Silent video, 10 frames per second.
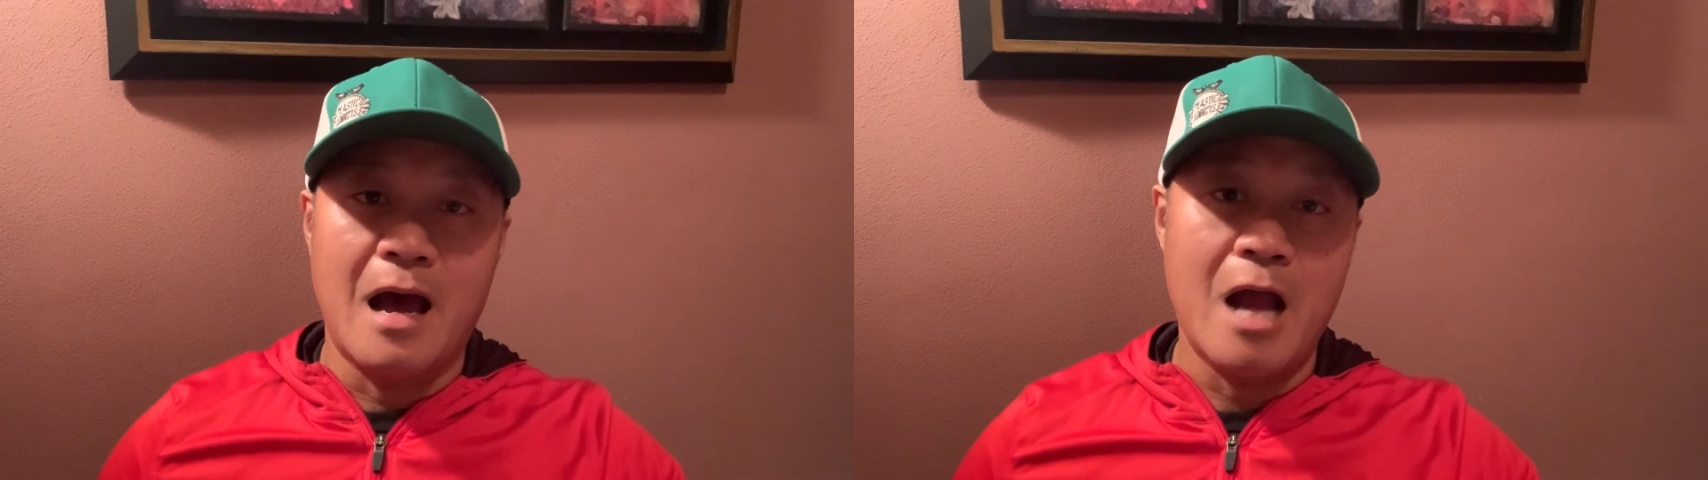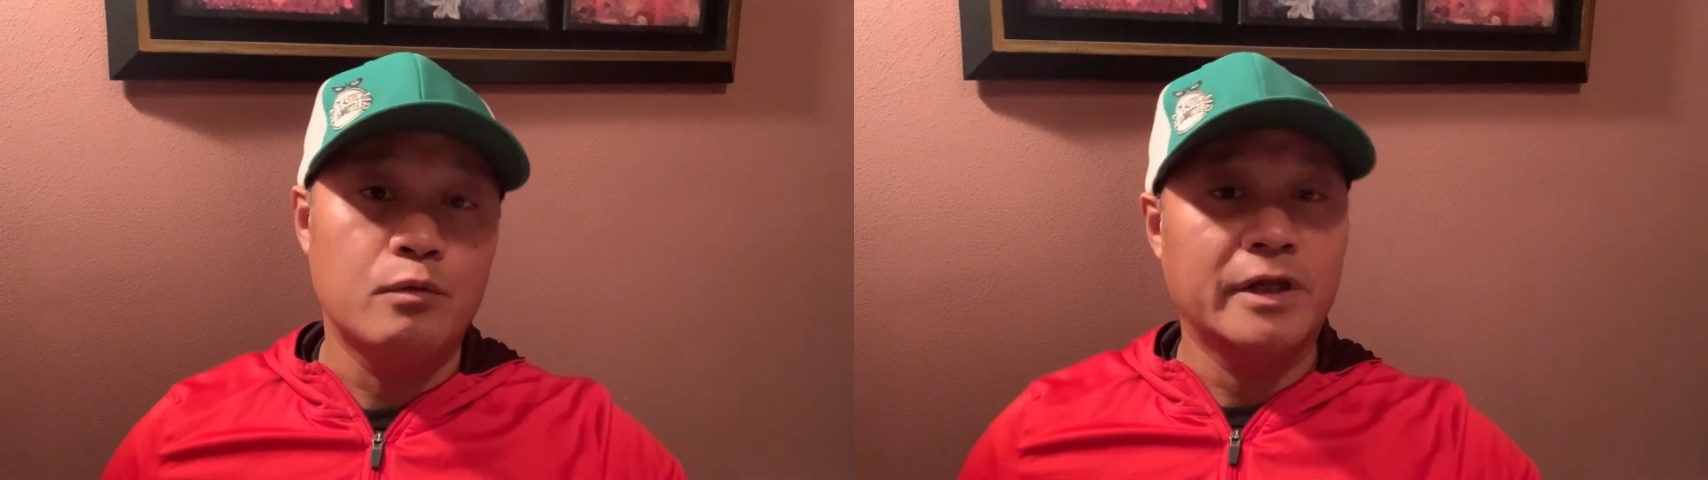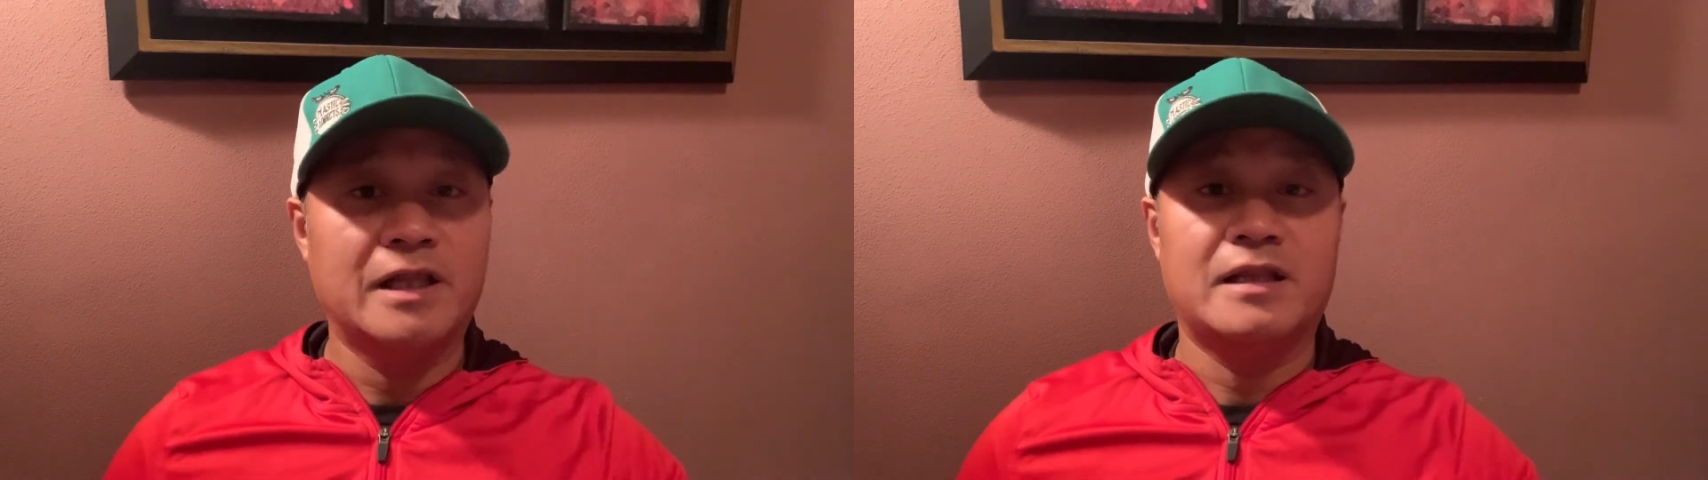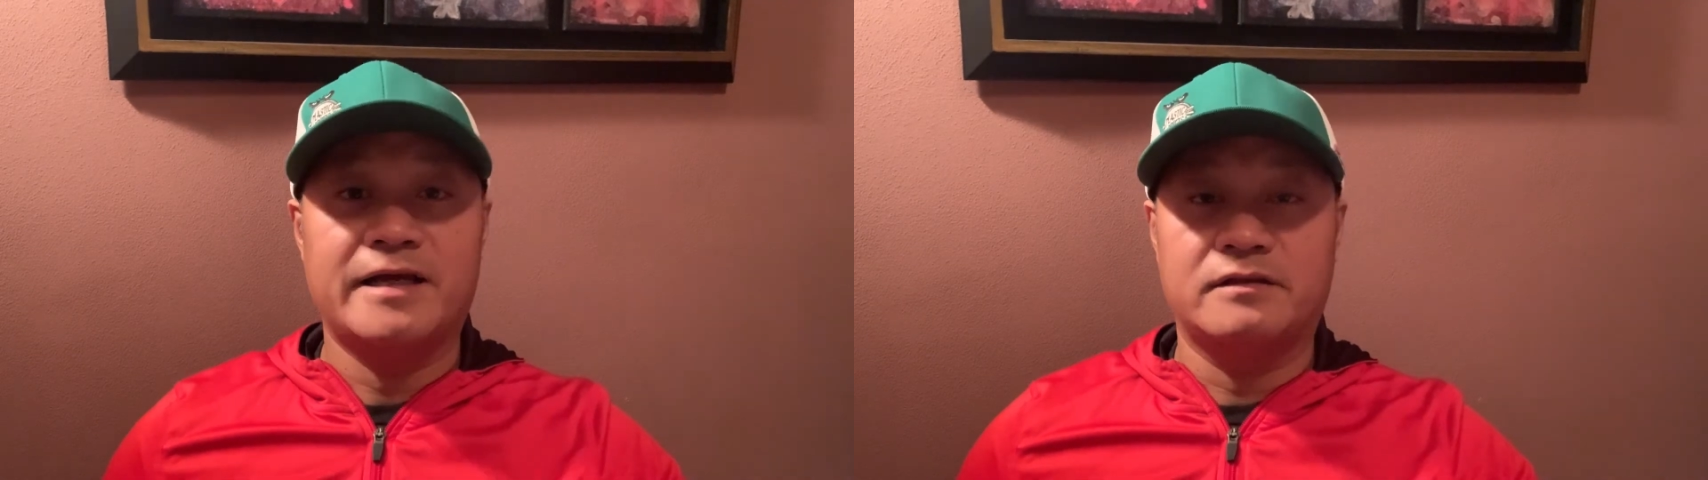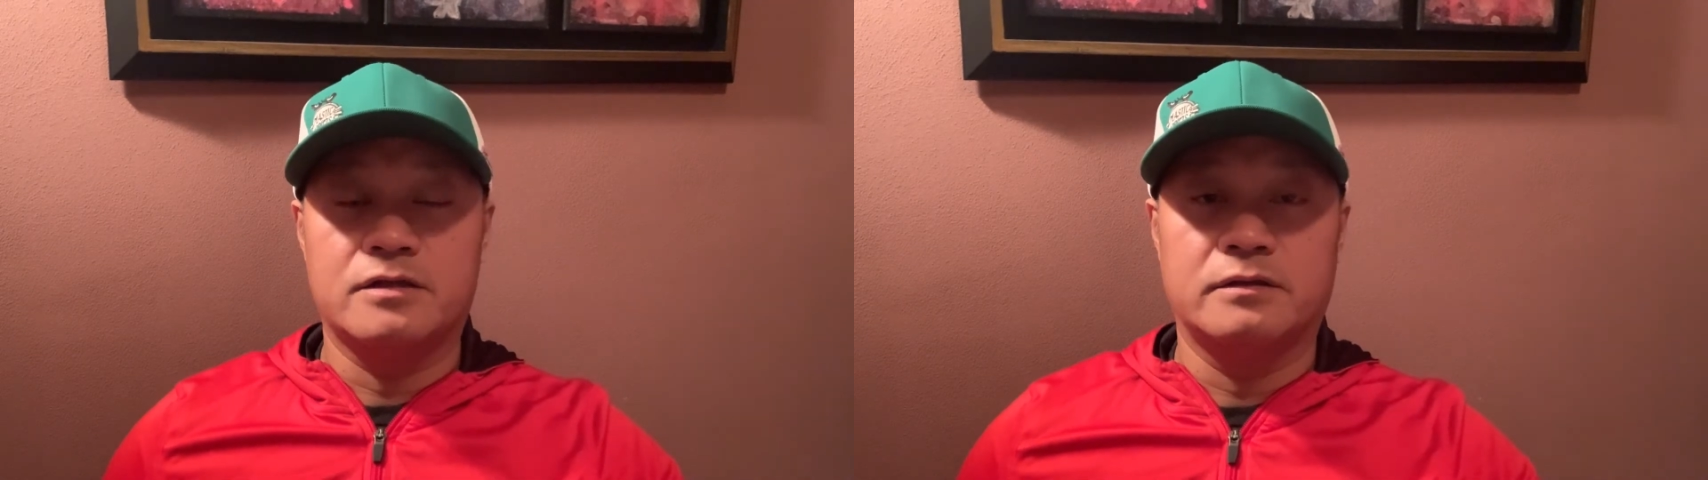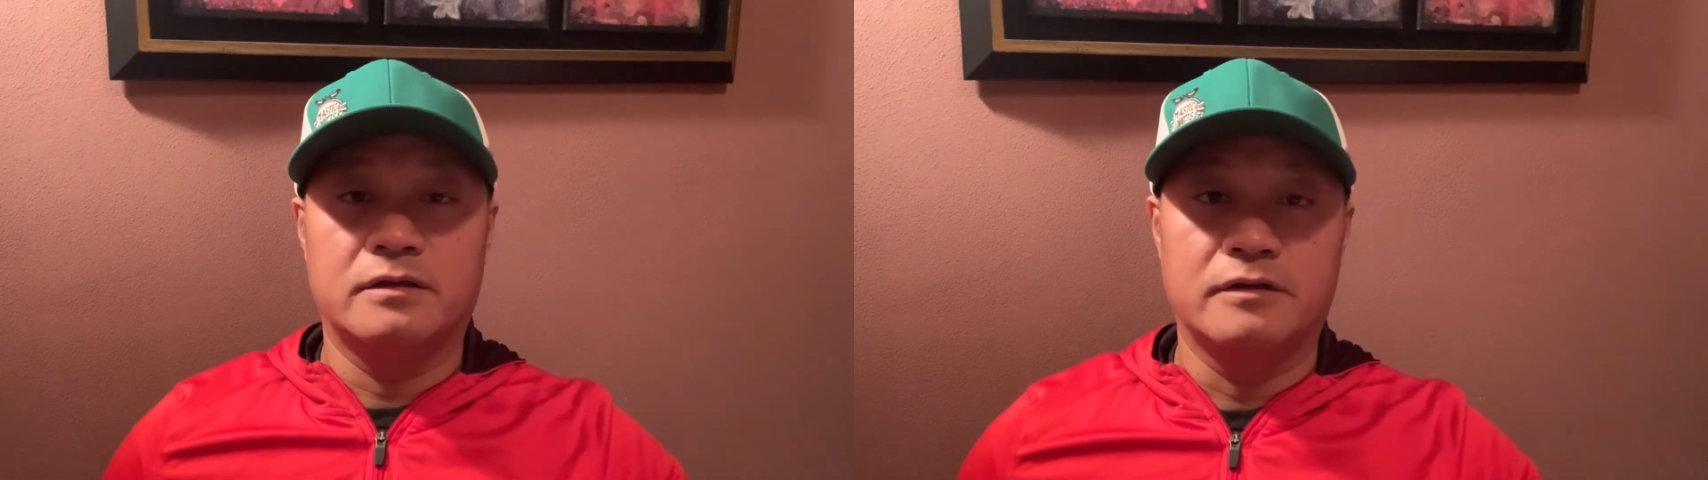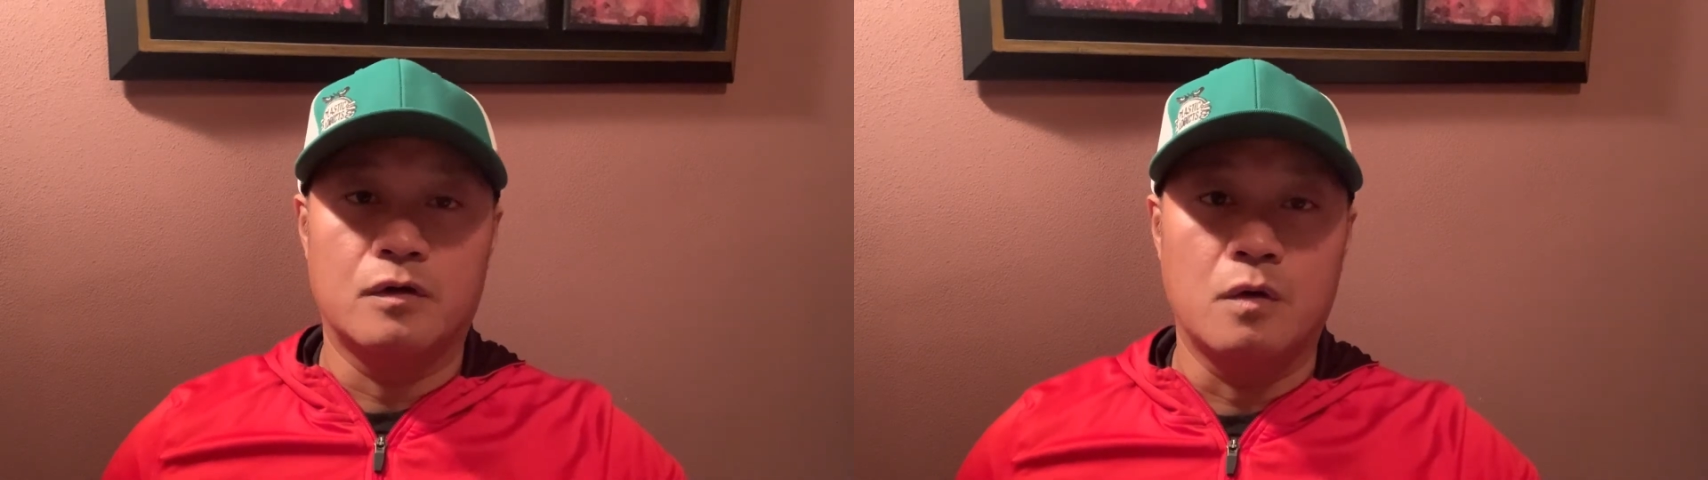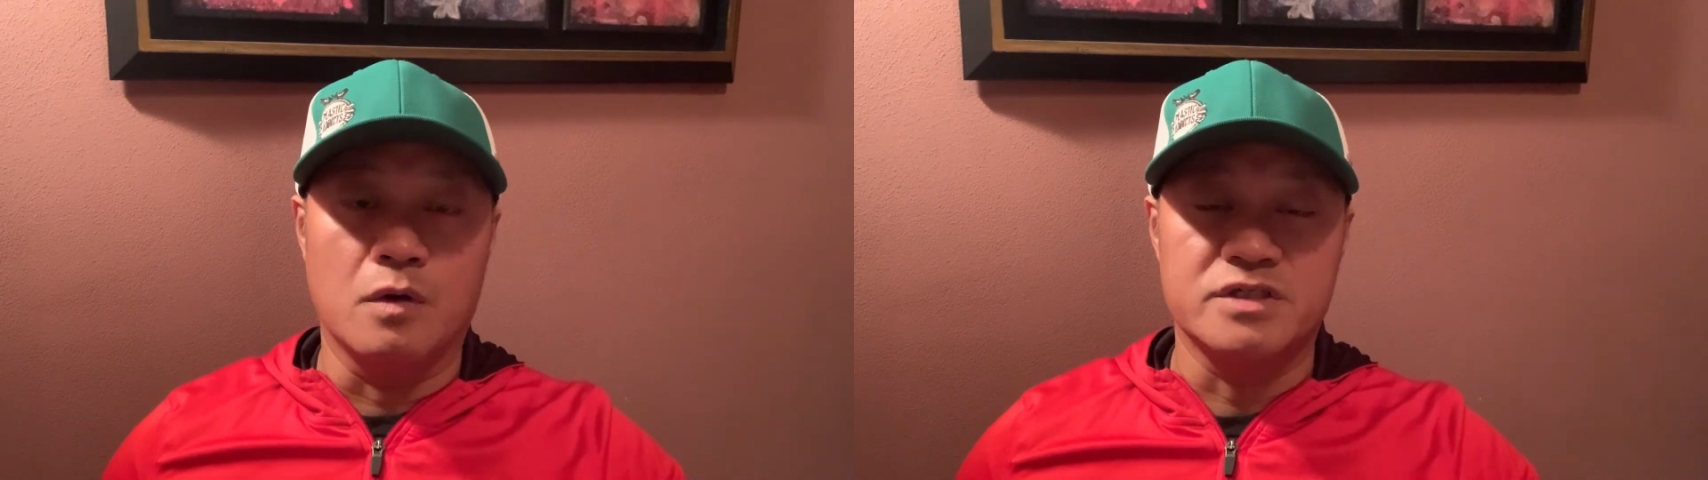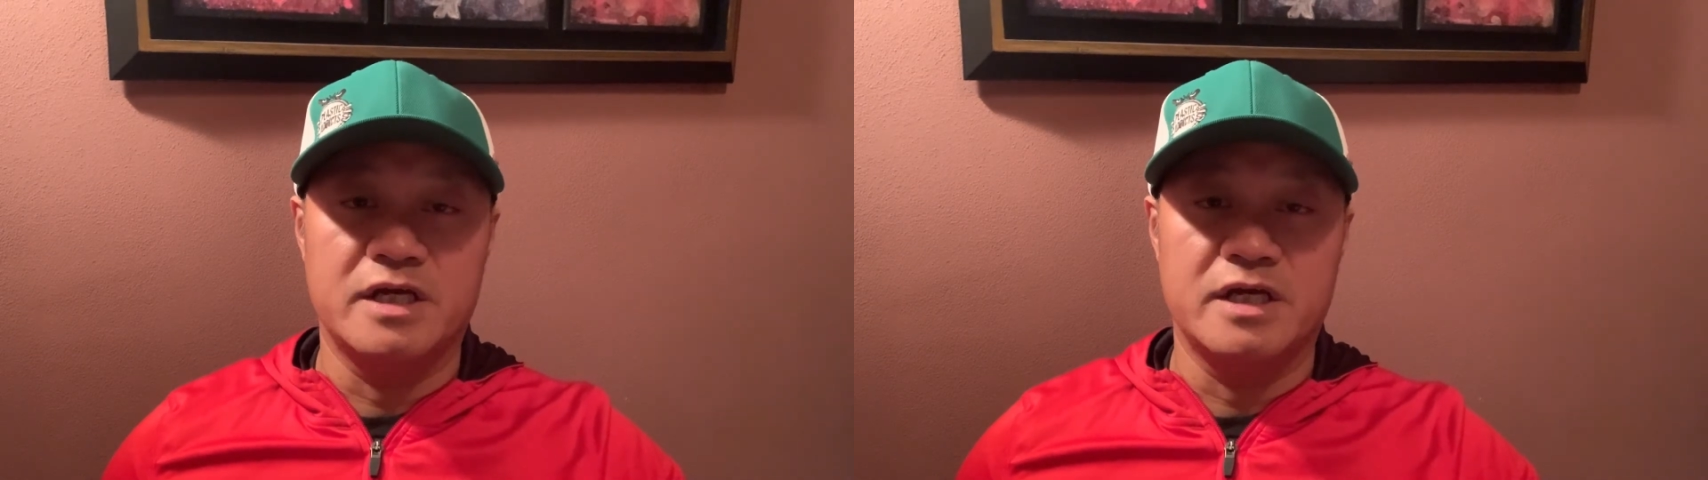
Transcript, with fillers: I really like the, the course.